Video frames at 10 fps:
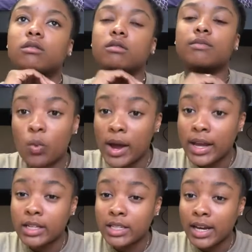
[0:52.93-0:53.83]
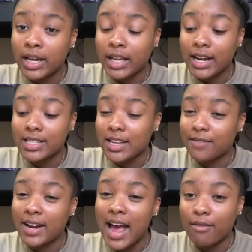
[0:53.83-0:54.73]
wait to get a lot of the stuff
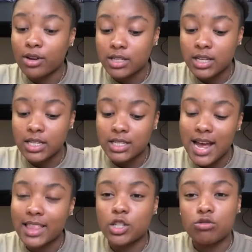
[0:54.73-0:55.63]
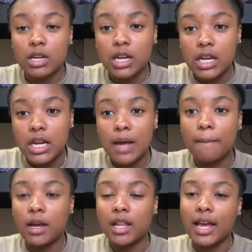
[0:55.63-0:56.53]
that I have on this list. Not that you didn't need it,
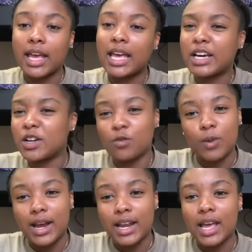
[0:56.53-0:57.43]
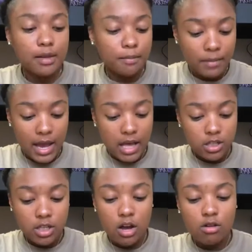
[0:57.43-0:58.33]
but like it could have waited. But yeah,
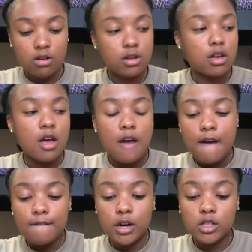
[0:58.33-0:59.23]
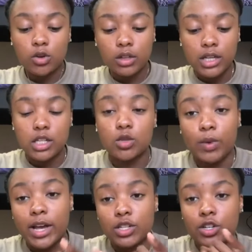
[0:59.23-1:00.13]
so first on the list is
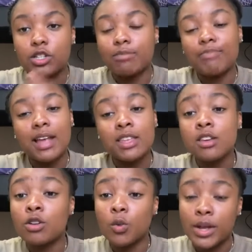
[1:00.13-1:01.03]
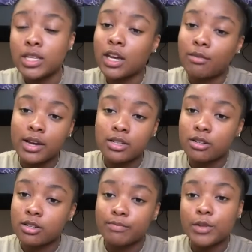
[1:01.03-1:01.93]
razors. I think you can wait to get
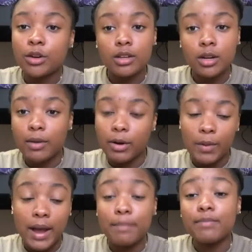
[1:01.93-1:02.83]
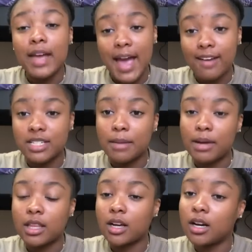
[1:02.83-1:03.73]
razors. You don't need it right away. They have some
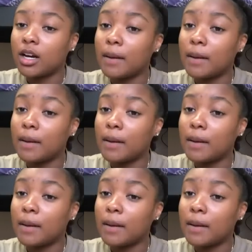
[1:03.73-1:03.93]
at the